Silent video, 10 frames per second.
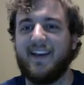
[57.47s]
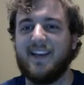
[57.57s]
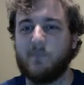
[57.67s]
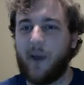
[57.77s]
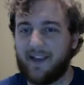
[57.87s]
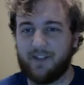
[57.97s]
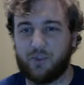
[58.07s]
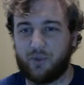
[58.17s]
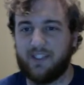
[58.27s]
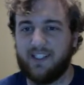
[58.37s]
is
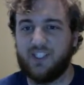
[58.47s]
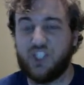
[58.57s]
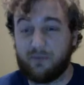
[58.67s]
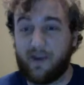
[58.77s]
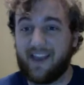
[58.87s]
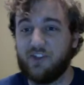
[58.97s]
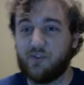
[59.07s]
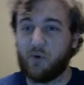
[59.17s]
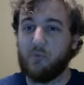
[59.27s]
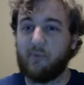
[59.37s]
mind-controlled. She's
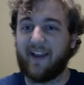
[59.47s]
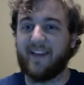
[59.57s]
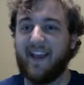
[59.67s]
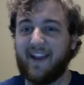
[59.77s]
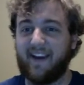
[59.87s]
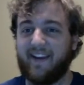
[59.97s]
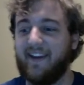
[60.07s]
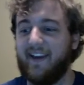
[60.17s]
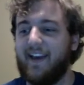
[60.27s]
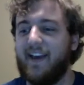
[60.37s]
mind-controlled by Genai,
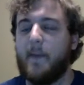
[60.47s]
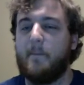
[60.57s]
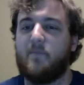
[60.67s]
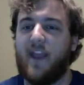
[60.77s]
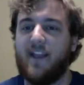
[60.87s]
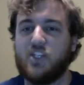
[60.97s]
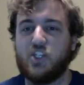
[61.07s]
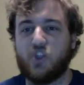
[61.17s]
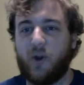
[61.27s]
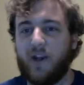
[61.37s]
and
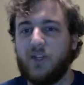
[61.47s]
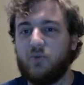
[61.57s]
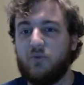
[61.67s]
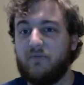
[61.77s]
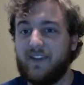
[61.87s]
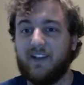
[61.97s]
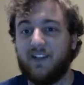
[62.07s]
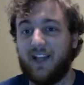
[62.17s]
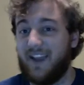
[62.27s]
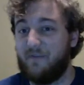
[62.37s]
she's trying to
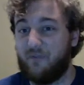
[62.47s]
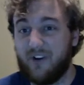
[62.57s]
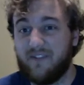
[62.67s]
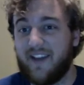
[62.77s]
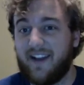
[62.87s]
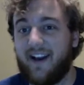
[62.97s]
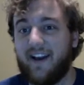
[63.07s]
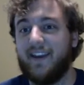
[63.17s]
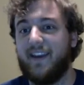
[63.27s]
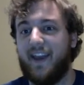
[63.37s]
reveal in front of
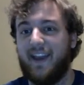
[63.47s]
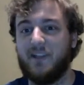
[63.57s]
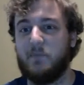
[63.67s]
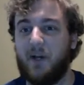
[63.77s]
Genai and the